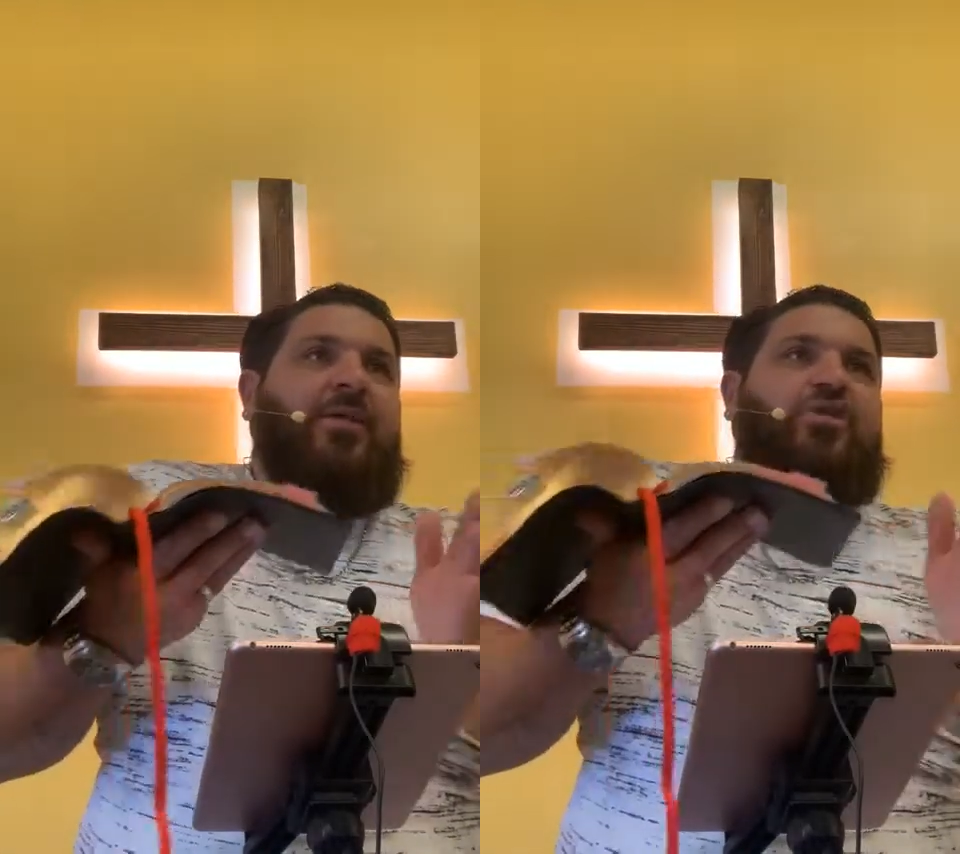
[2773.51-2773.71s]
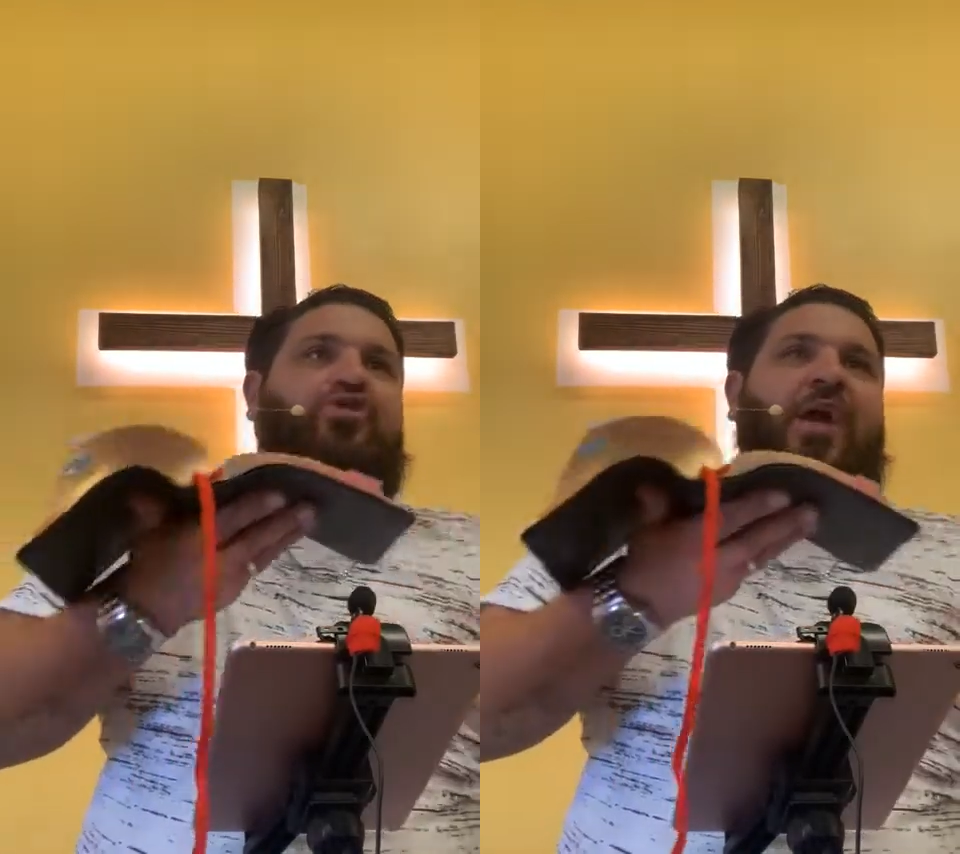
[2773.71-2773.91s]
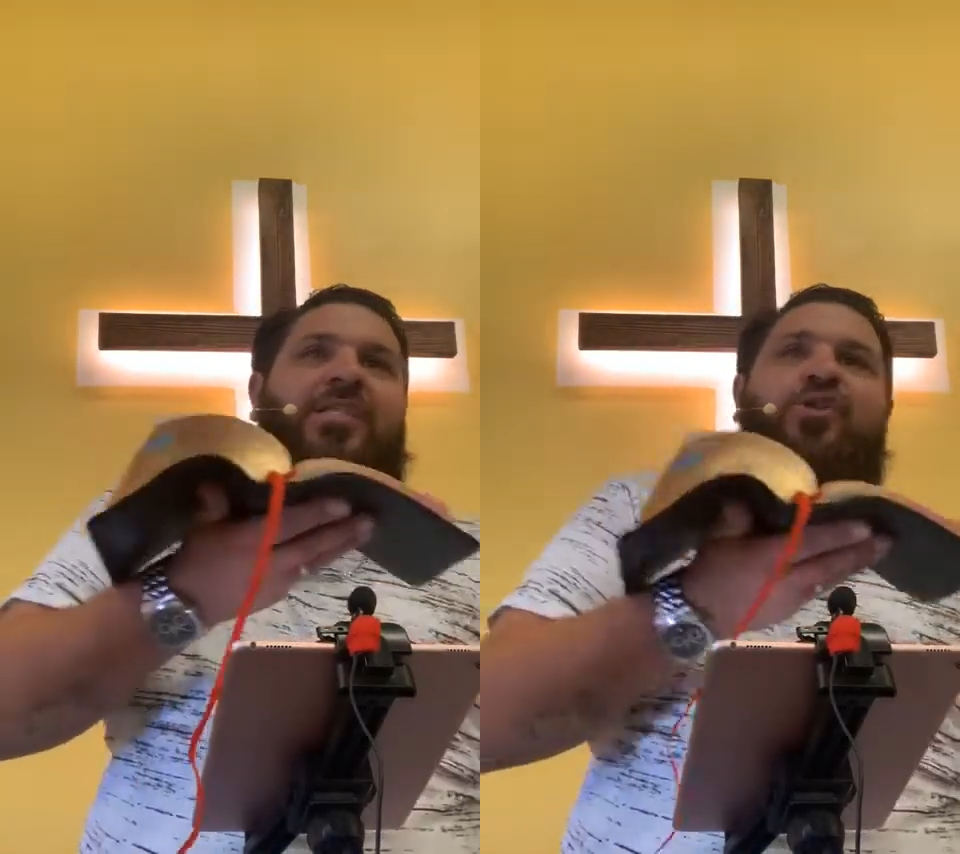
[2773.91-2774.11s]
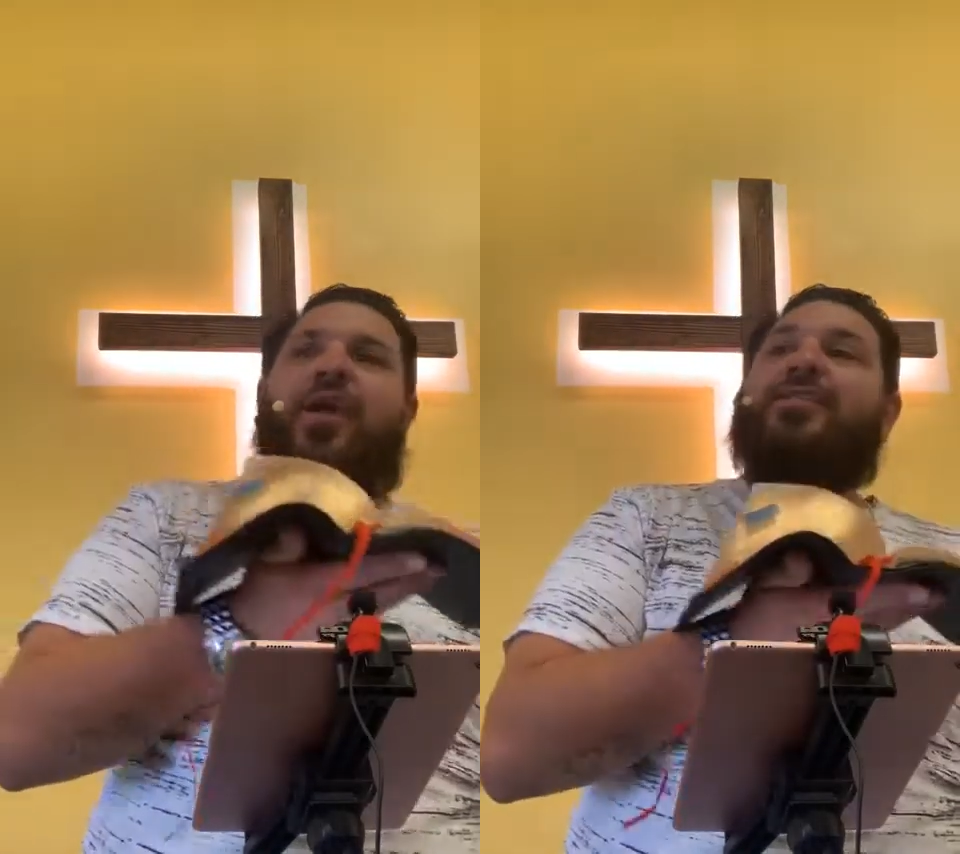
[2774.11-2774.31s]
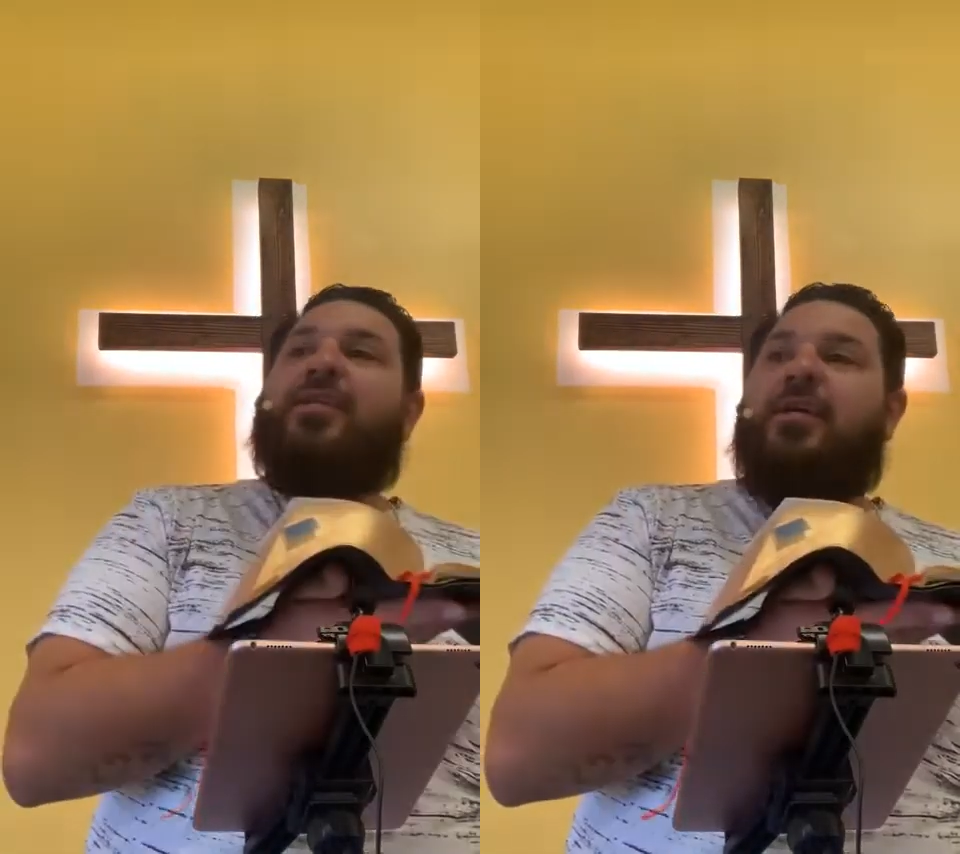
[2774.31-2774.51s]

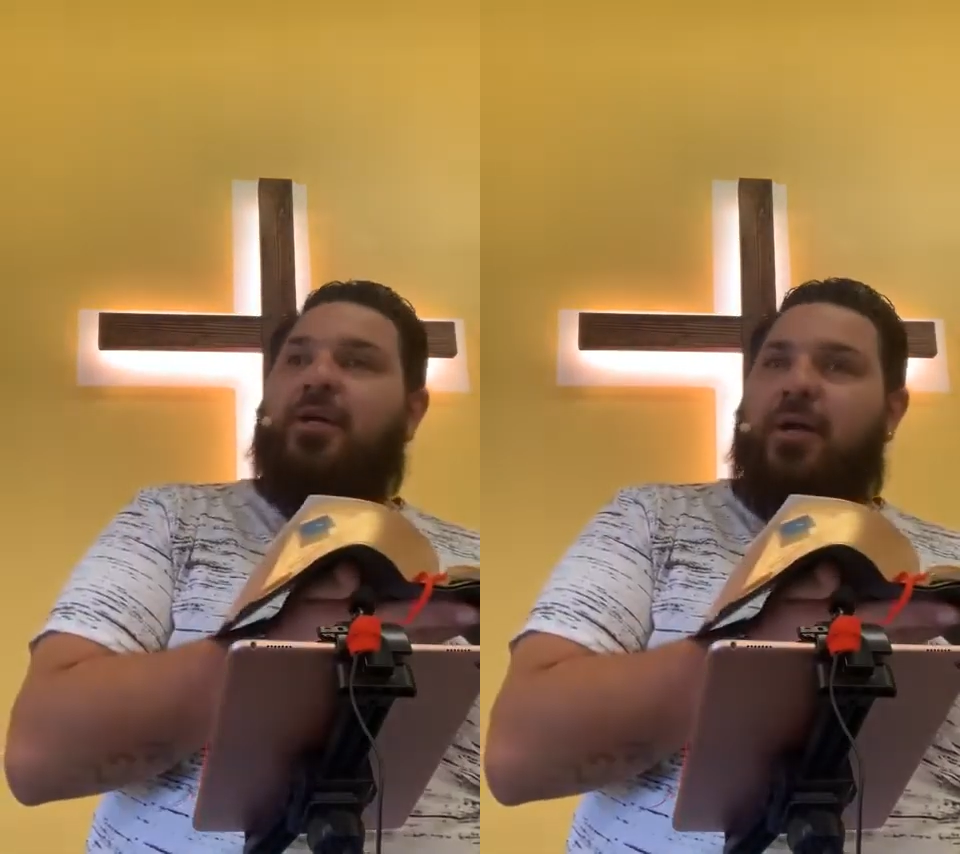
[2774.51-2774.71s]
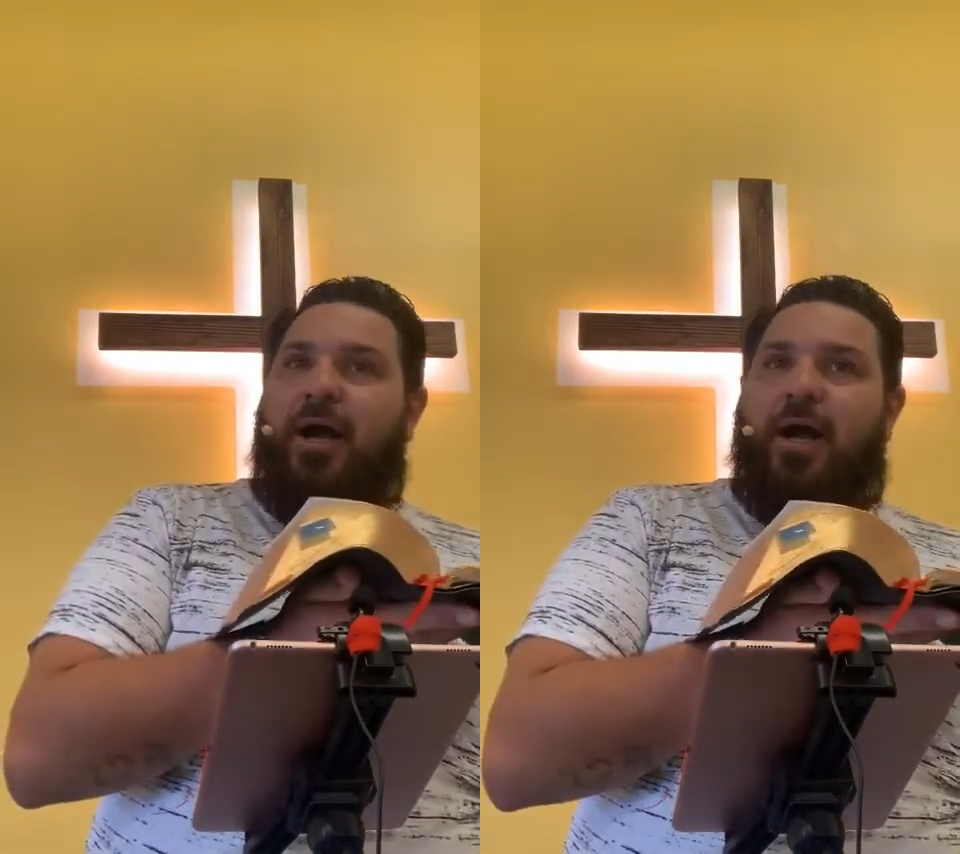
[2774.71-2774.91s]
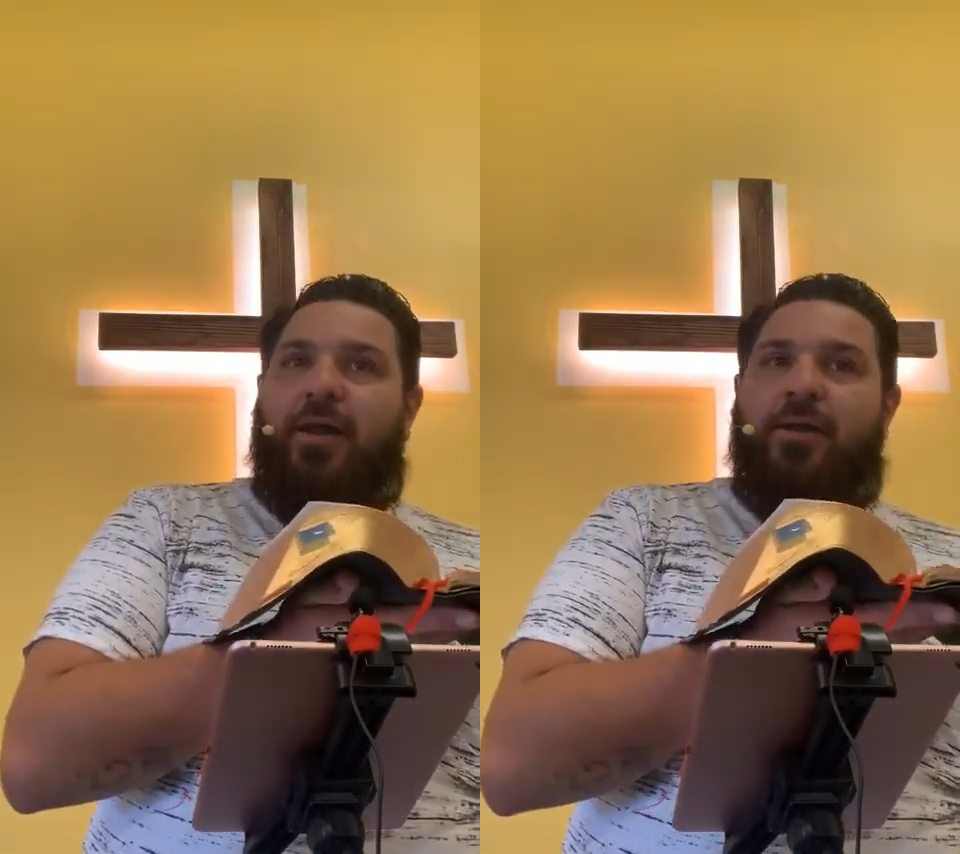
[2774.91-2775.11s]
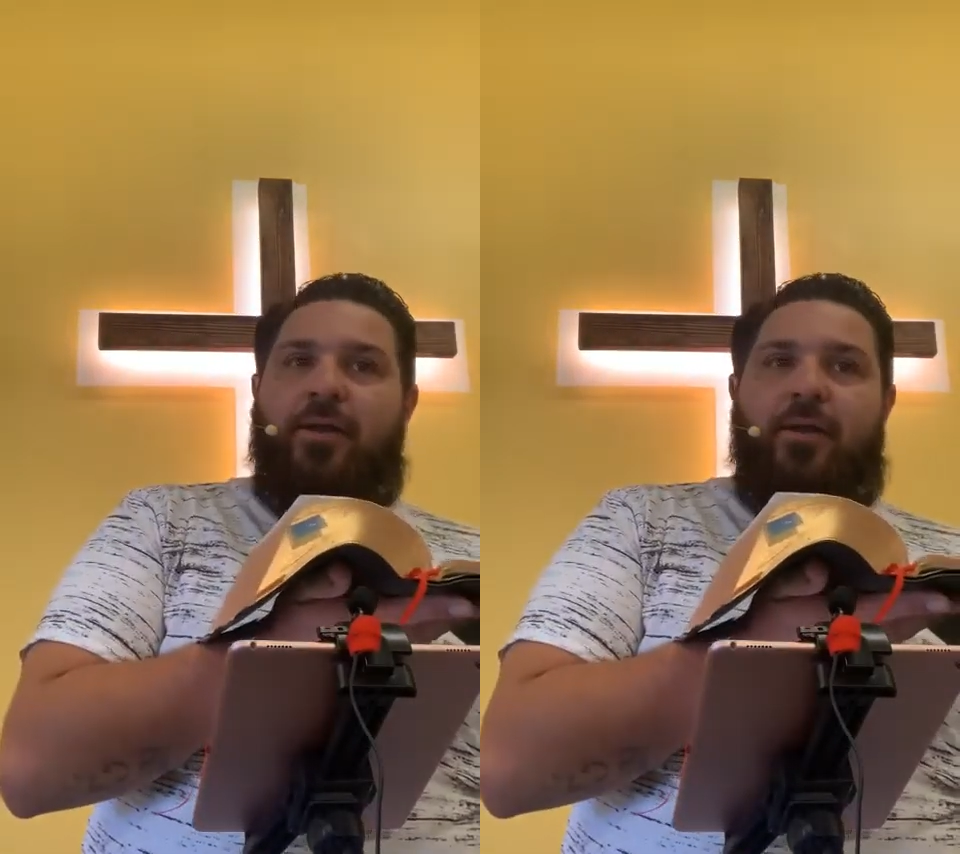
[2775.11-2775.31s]
transgressing God.